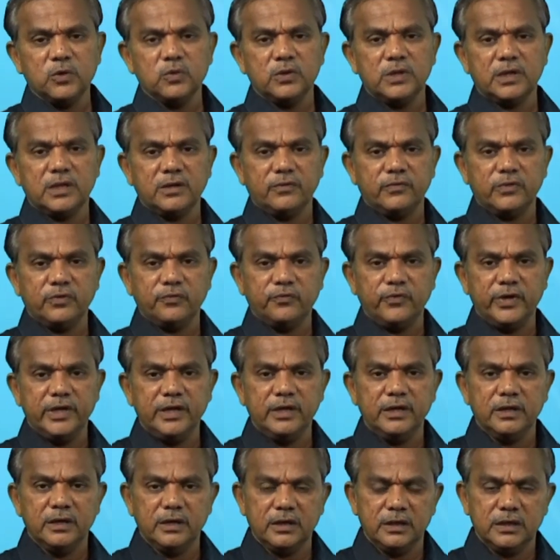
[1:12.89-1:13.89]
Coming to that
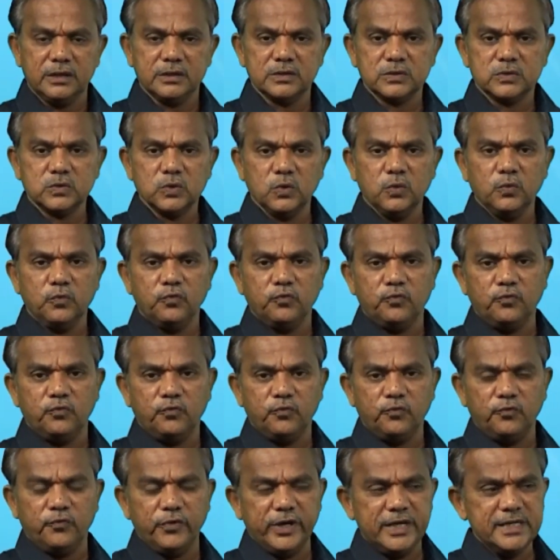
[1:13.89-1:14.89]
of the wind,
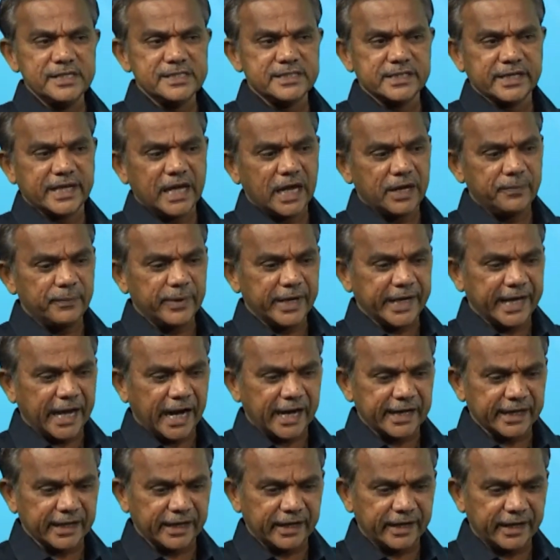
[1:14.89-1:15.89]
so winds
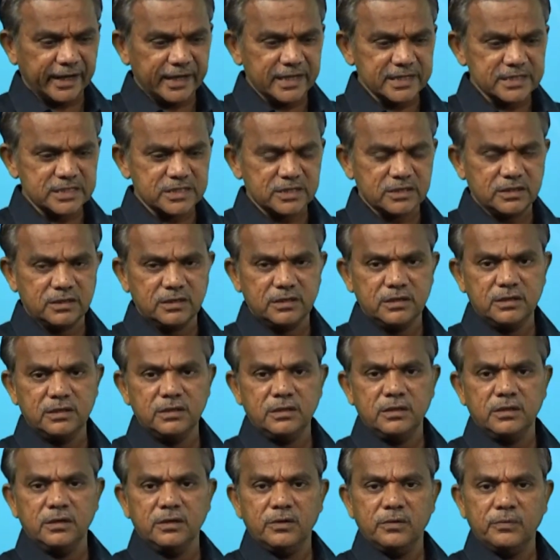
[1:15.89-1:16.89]
can be
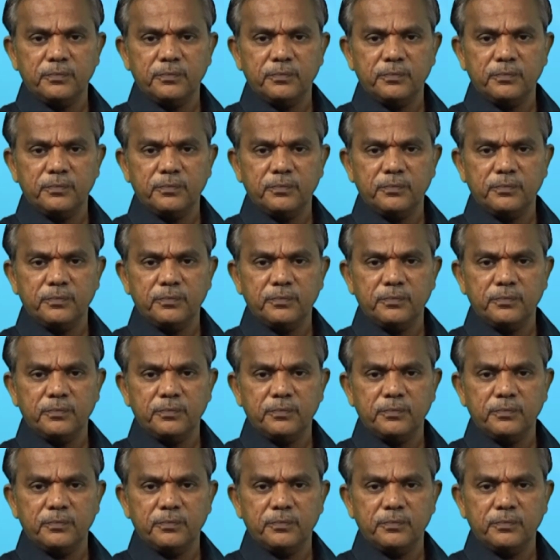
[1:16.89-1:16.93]
categorized